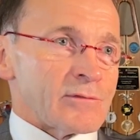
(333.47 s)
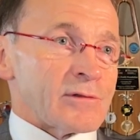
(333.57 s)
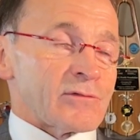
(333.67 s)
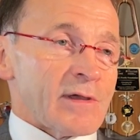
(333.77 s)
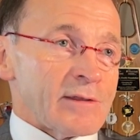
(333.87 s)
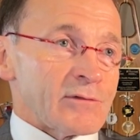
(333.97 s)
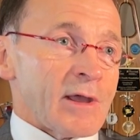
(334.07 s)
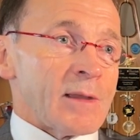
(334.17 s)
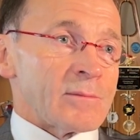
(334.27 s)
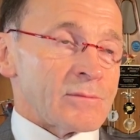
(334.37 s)
an exciting
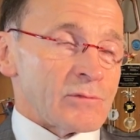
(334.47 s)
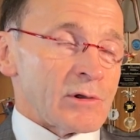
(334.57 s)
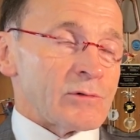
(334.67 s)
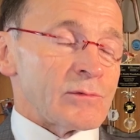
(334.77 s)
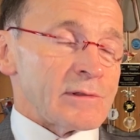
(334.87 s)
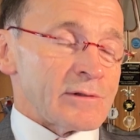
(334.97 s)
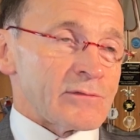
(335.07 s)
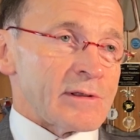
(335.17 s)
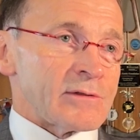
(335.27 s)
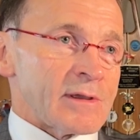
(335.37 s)
time, genuinely
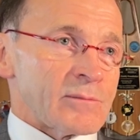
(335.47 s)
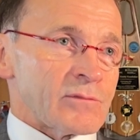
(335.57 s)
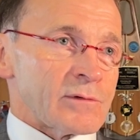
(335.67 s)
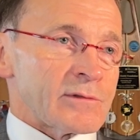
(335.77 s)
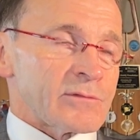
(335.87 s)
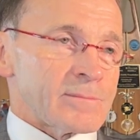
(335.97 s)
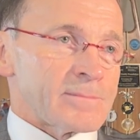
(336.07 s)
exciting time for us.